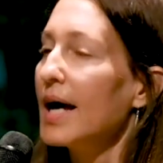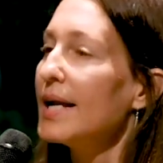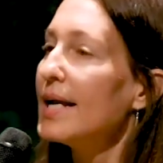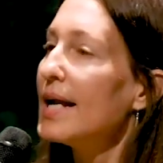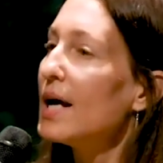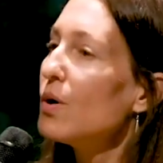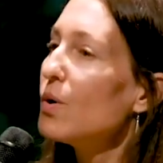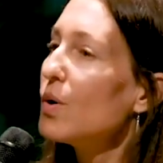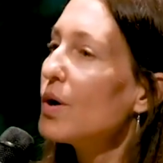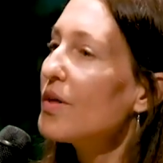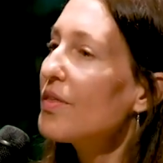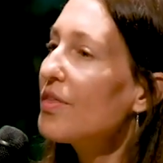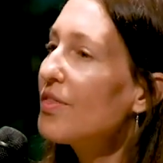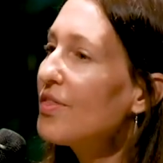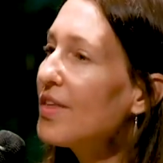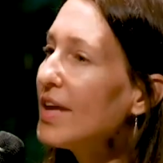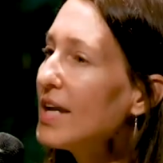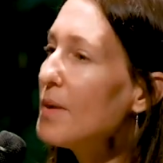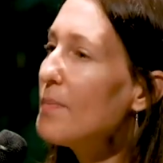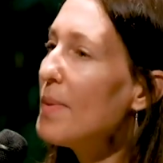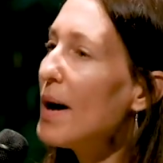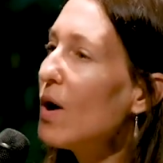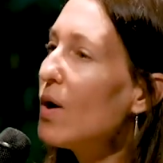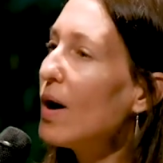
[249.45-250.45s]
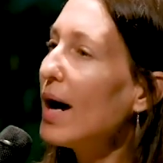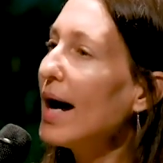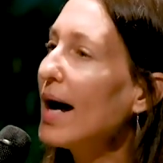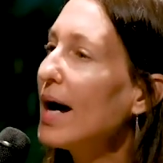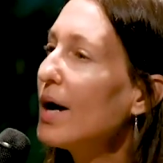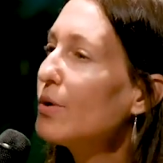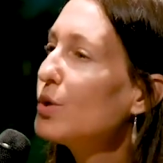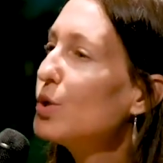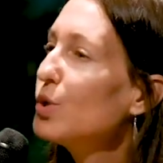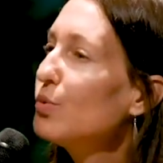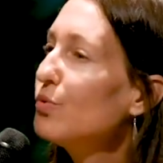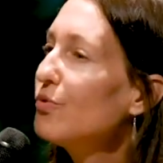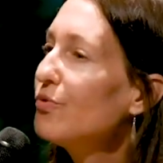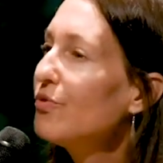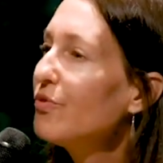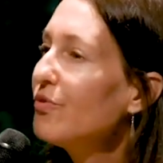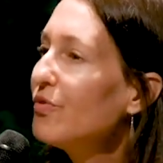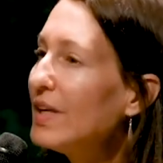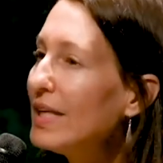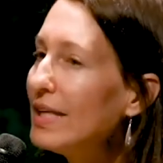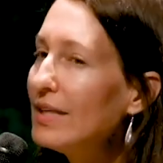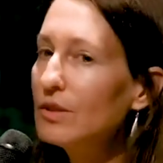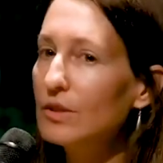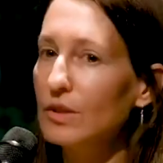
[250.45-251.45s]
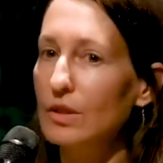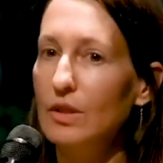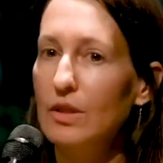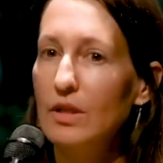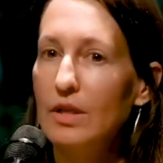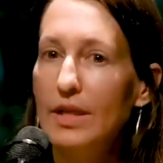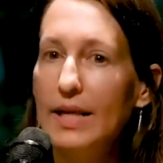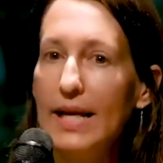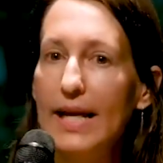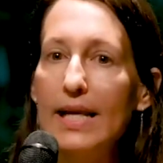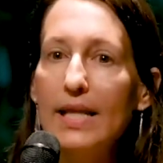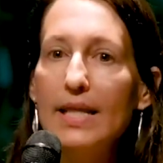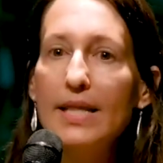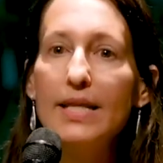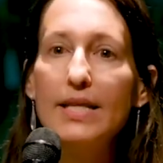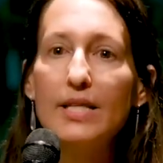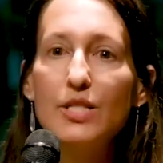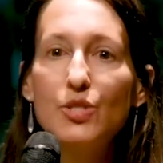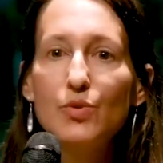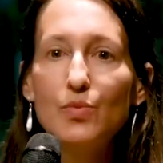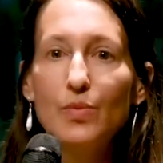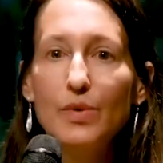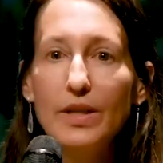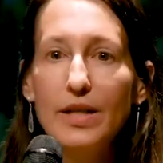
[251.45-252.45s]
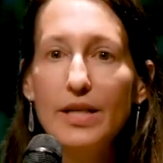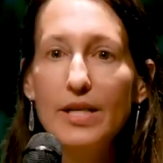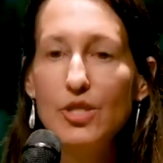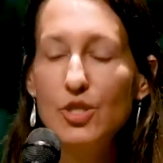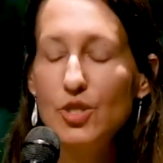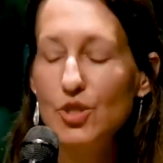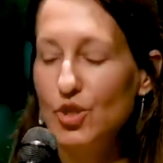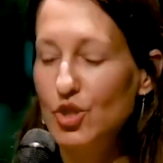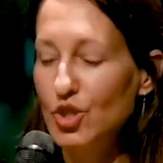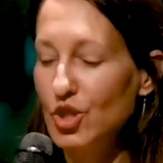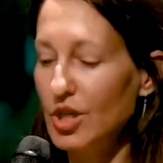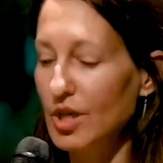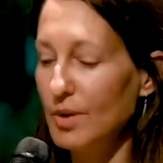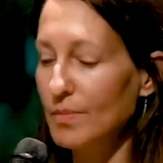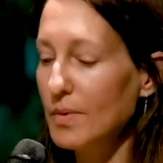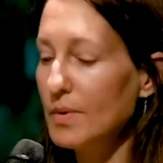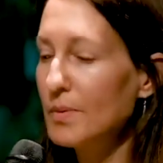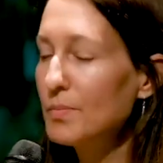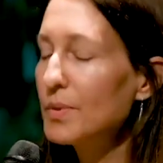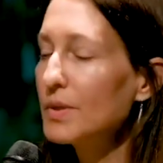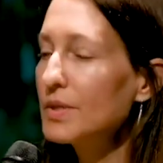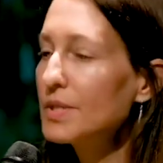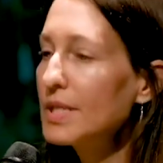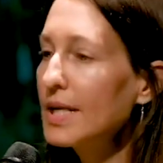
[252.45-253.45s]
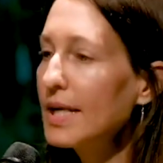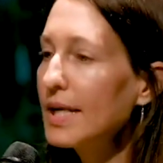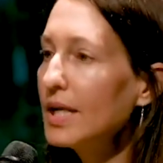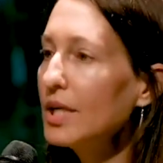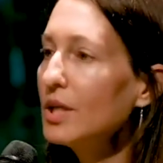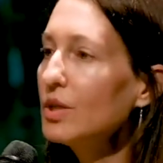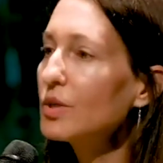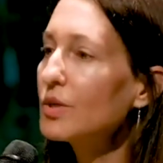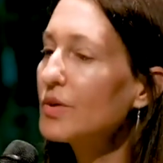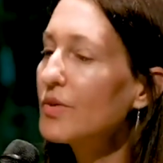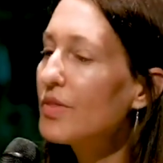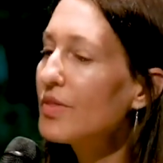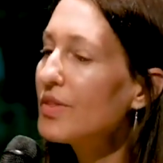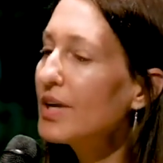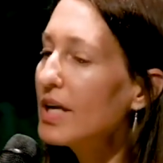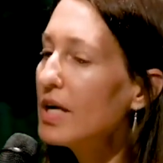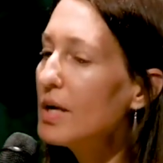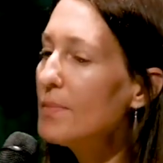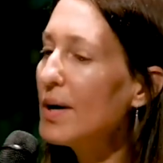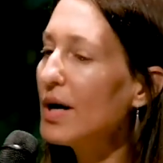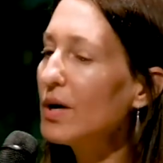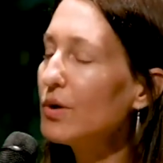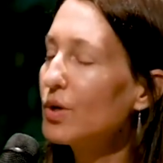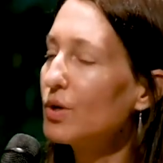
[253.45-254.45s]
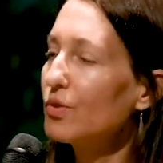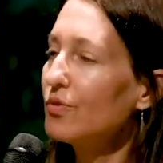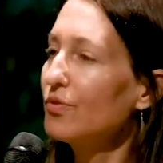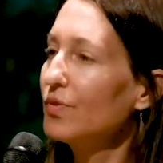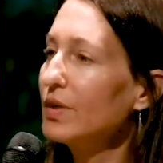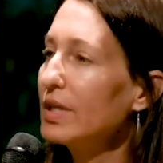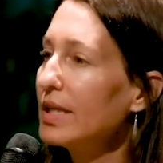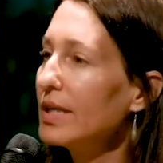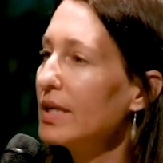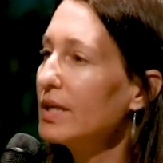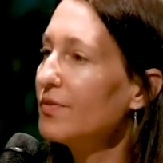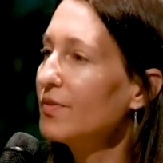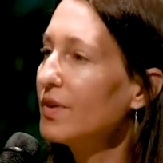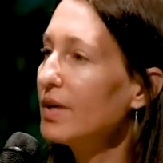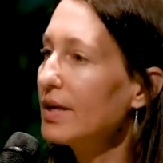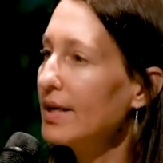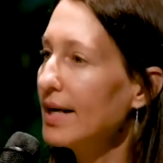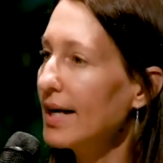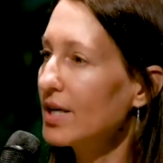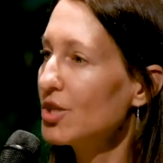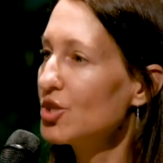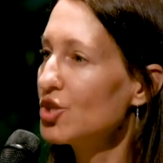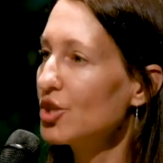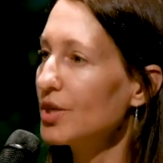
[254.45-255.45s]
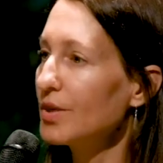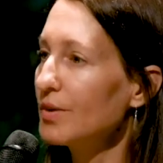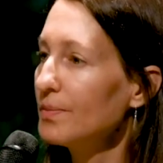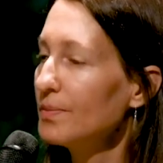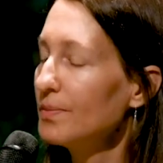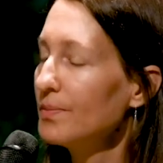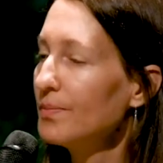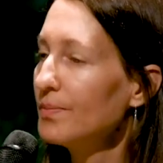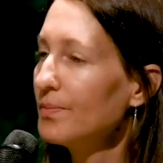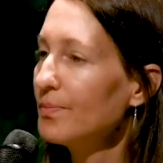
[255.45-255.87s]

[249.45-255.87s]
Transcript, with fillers: Now, think about how you feel in this relationship. In particular, think about your feeling of connection.